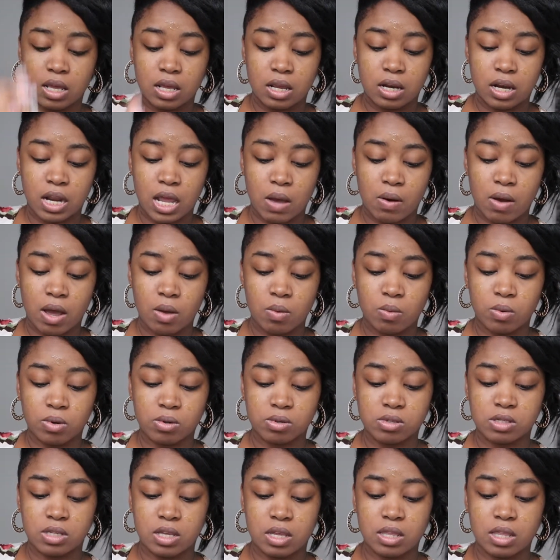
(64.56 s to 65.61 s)
Now I
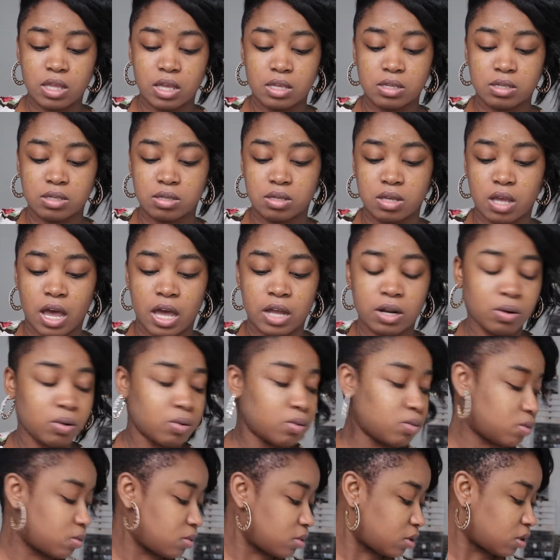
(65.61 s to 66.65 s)
will say this, I
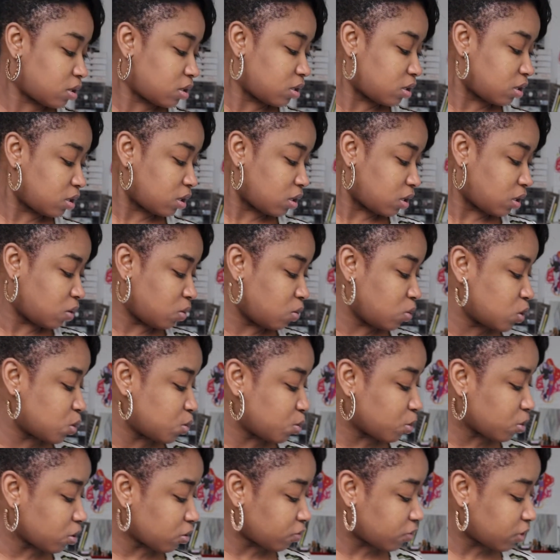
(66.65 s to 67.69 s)
don't use
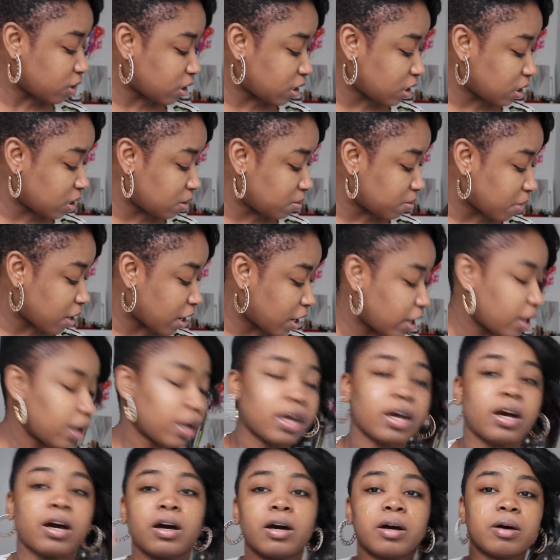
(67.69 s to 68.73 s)
Morphe in
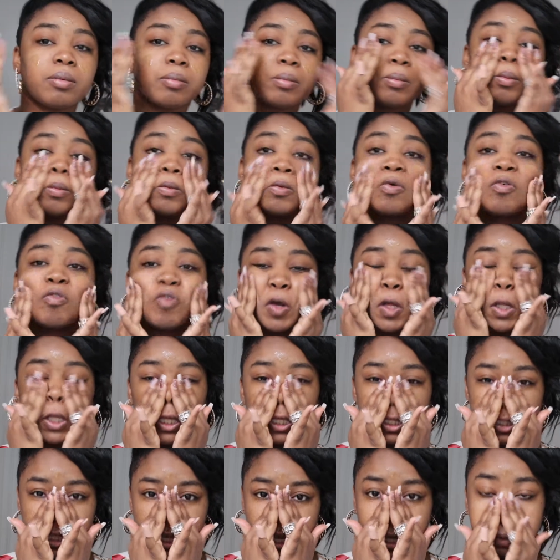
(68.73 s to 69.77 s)
my
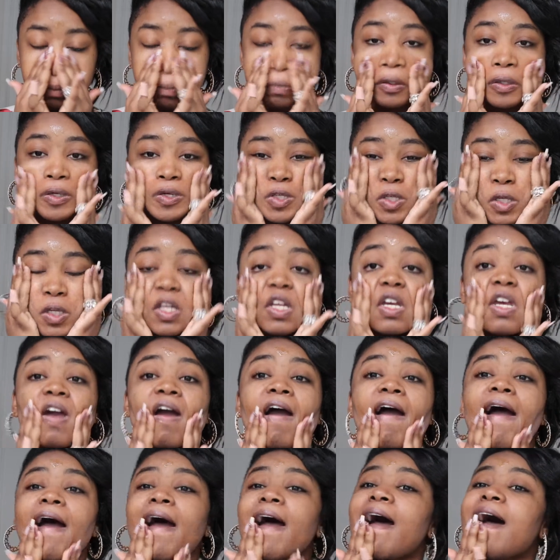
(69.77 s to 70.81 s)
freelance kit personally.
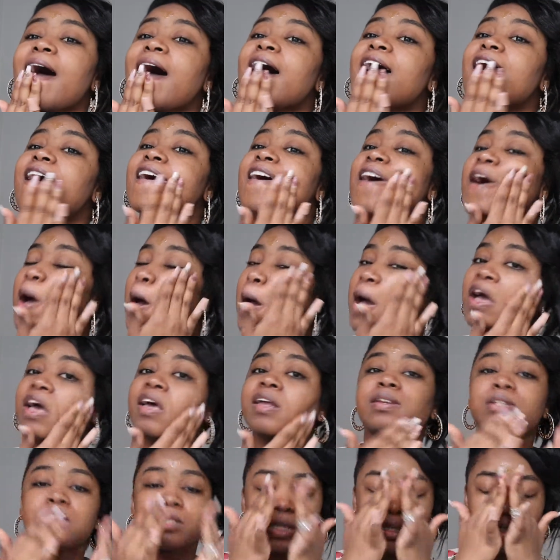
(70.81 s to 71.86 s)

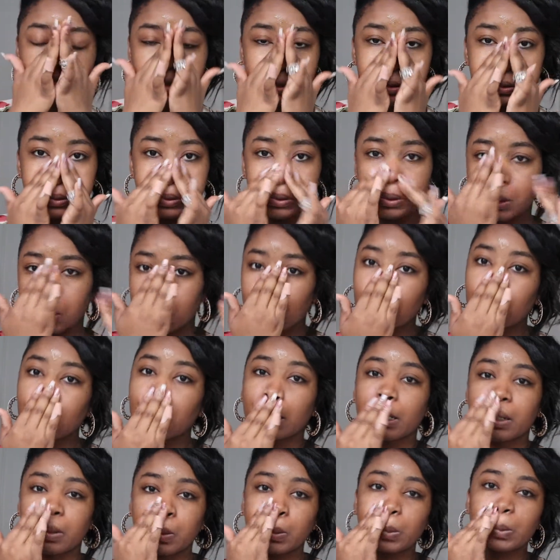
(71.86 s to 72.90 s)
It's just,
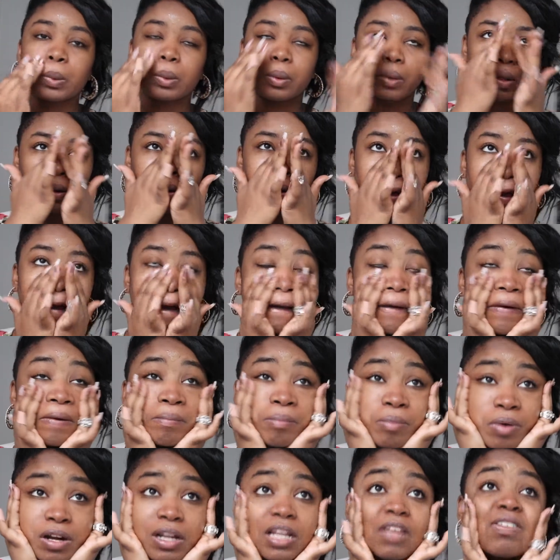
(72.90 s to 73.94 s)

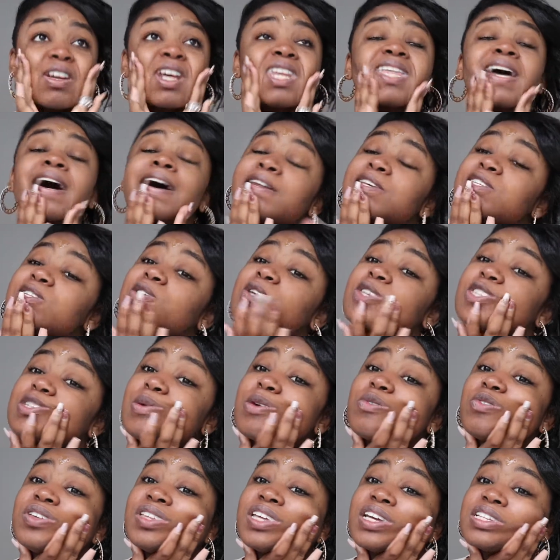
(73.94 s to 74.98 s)
I'm gonna leave it at that. I just don't use it in
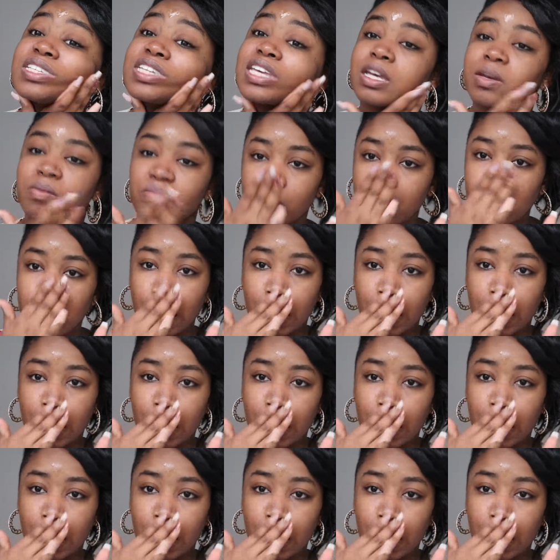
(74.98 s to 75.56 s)
my freelance kit.